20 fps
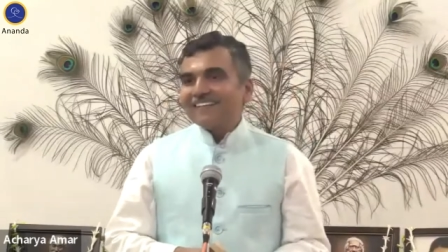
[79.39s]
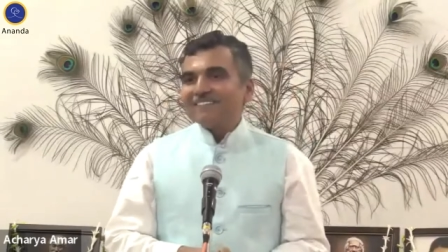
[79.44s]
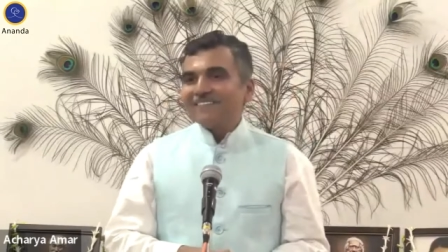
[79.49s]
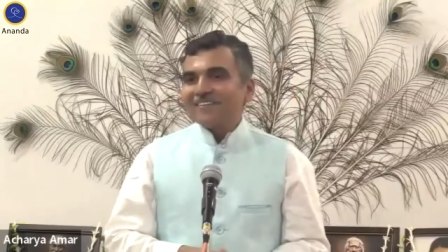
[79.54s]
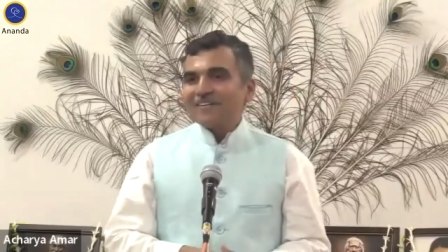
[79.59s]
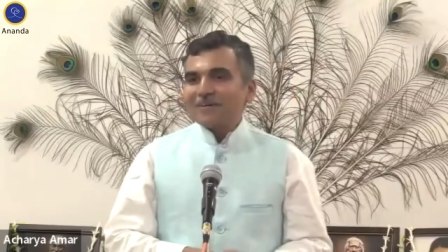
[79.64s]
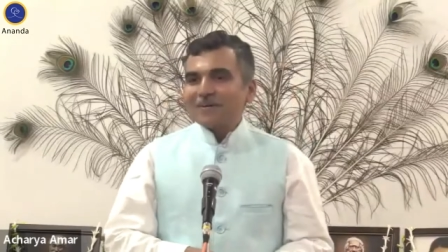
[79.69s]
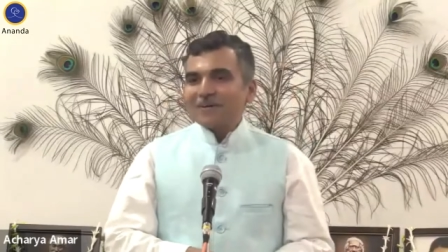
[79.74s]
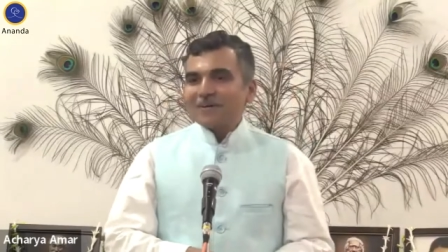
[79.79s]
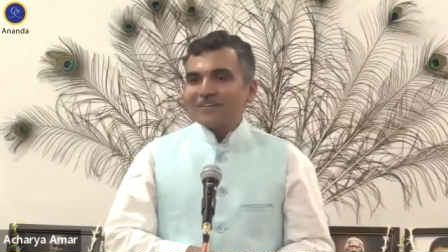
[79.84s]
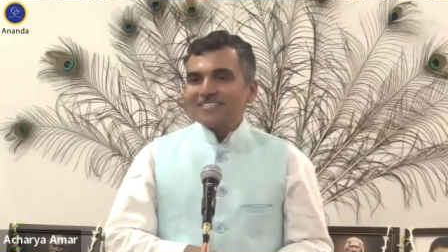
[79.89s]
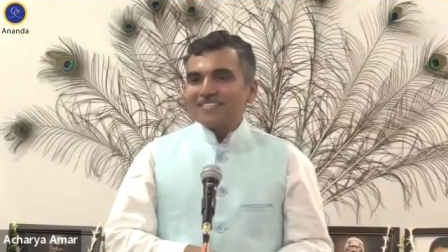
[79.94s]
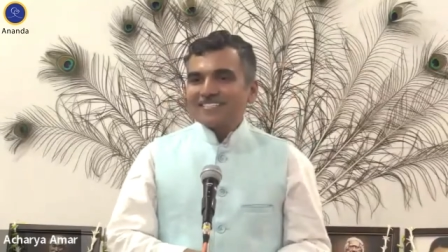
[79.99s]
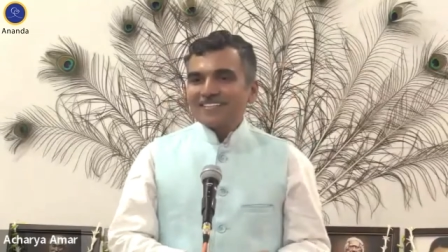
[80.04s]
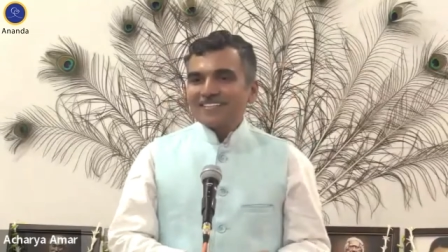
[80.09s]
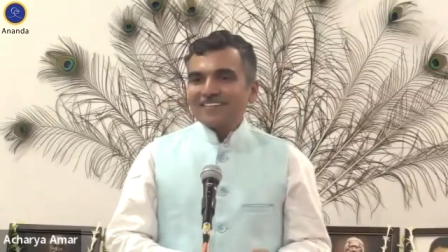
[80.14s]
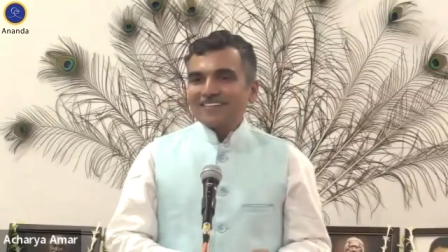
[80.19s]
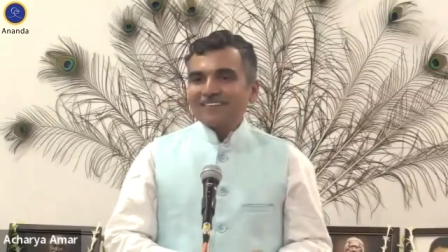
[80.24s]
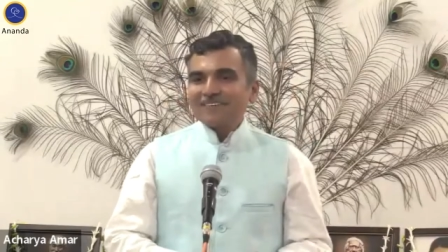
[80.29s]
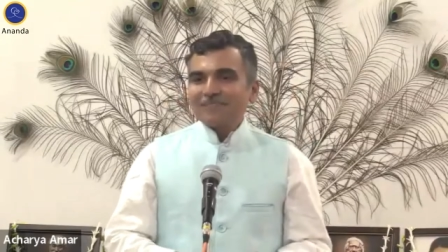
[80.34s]
because
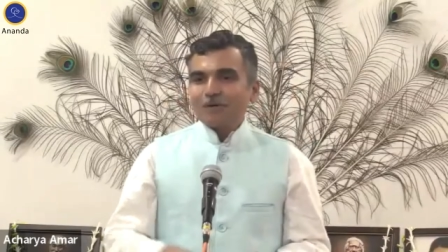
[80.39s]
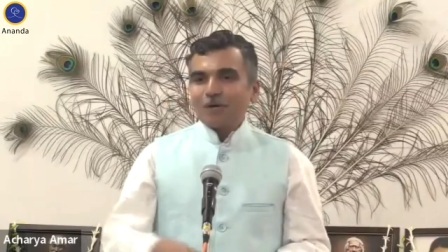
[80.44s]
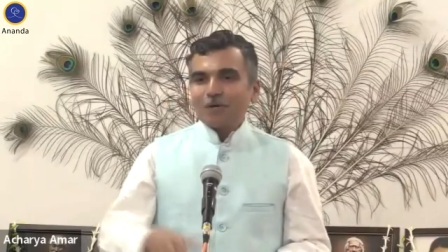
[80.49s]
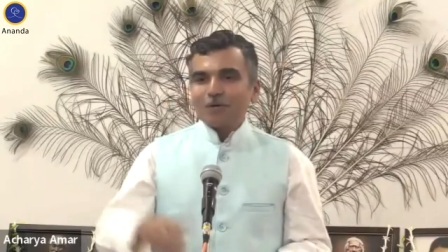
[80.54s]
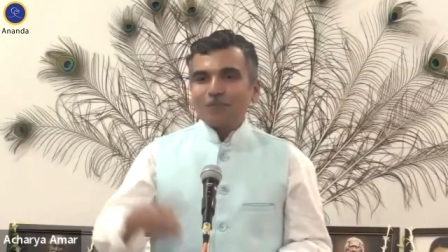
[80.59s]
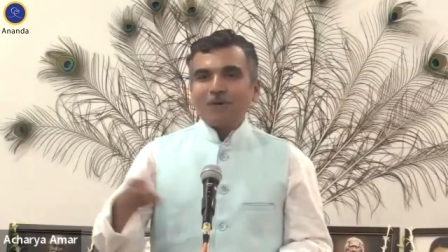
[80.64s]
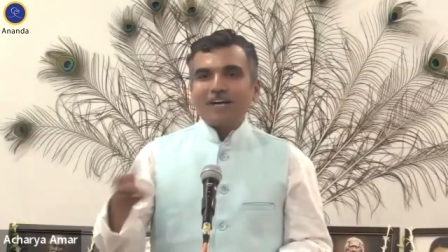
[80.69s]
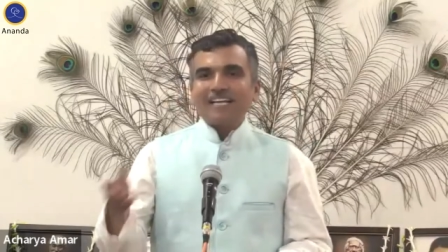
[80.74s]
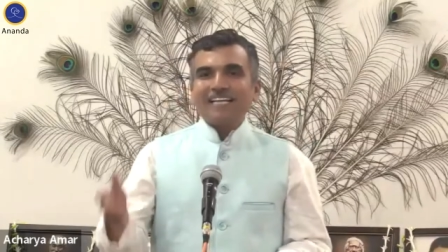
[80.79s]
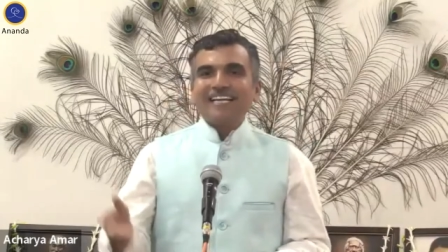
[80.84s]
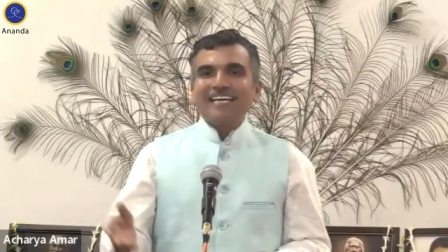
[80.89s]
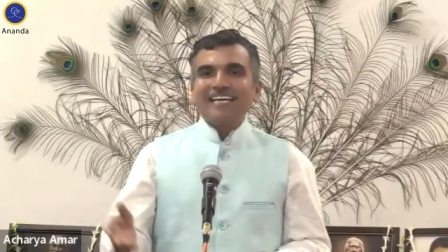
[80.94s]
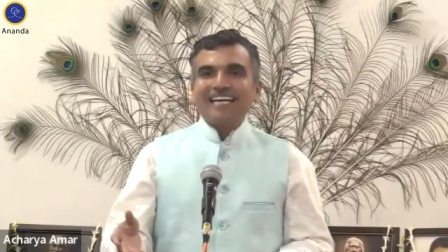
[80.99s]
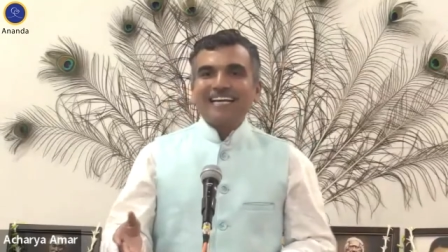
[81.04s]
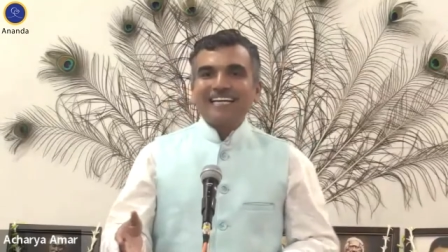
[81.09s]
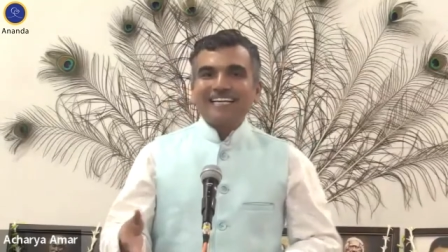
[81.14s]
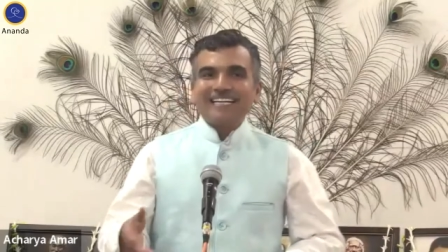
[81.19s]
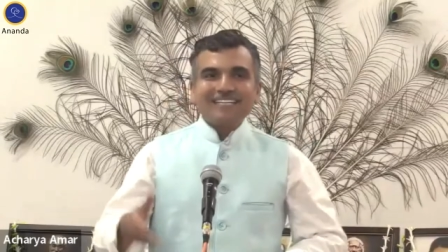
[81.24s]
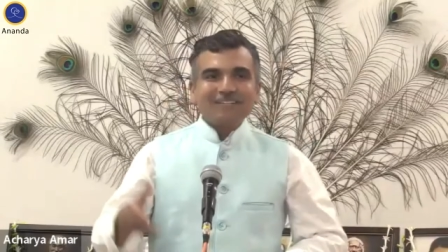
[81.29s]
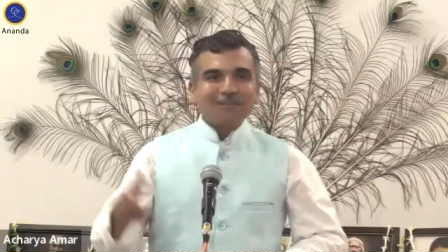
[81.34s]
on one
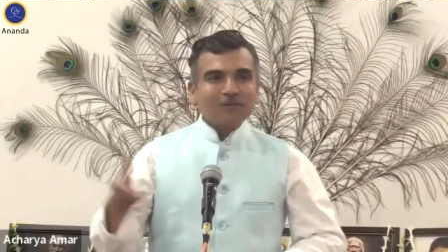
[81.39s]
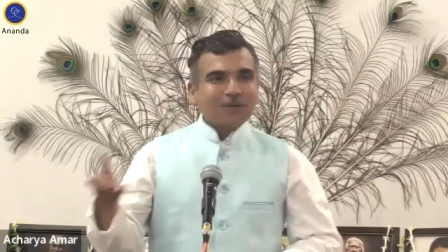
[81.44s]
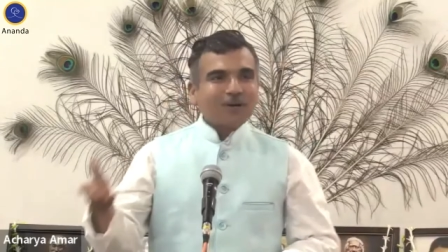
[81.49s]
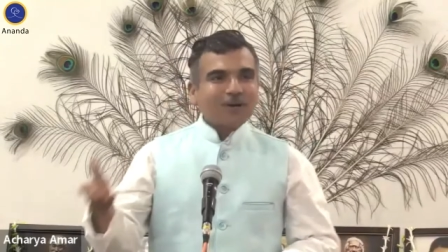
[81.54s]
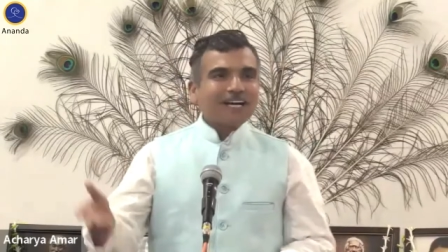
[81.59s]
end, you know,